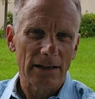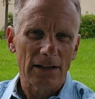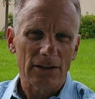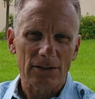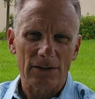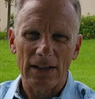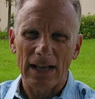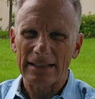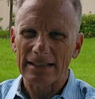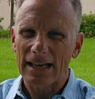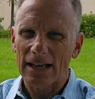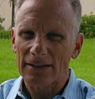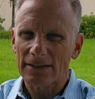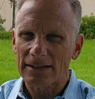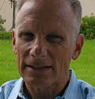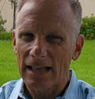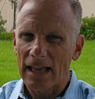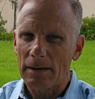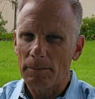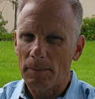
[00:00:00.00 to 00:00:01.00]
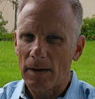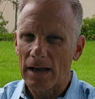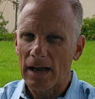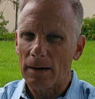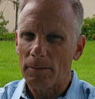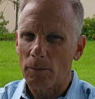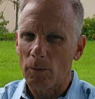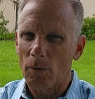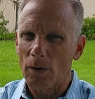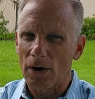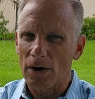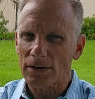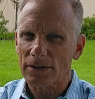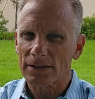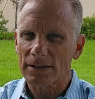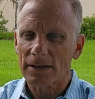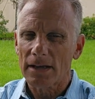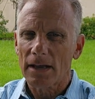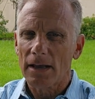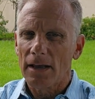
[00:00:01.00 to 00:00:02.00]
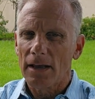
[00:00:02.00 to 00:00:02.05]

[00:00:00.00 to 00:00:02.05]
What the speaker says: So that's how state pickup works.